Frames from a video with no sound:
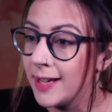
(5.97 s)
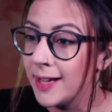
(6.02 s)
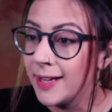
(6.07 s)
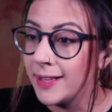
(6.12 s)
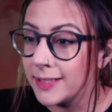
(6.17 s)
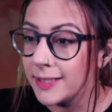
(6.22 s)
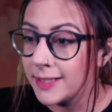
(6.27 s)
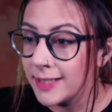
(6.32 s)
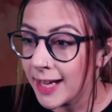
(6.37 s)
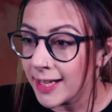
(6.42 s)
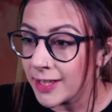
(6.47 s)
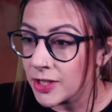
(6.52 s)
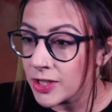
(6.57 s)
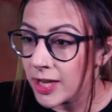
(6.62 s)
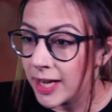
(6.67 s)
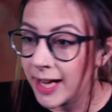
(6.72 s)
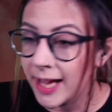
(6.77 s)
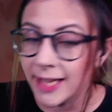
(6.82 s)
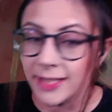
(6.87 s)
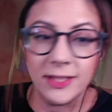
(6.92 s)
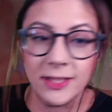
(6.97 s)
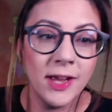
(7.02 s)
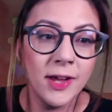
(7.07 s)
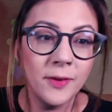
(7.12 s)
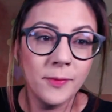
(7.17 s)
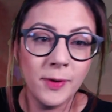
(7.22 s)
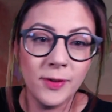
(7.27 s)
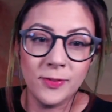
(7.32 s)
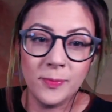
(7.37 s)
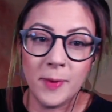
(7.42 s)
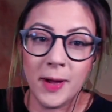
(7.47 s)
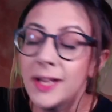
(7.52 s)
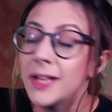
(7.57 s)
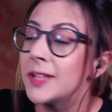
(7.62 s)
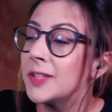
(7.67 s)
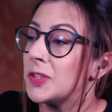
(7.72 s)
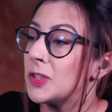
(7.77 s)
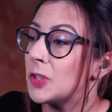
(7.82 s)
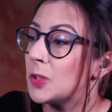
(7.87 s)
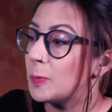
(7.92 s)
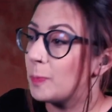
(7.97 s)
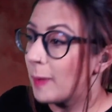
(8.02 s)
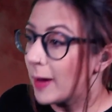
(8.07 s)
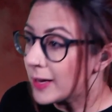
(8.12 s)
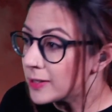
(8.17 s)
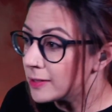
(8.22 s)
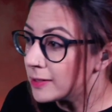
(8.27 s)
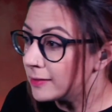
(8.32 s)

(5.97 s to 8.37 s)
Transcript: to Next.js with my special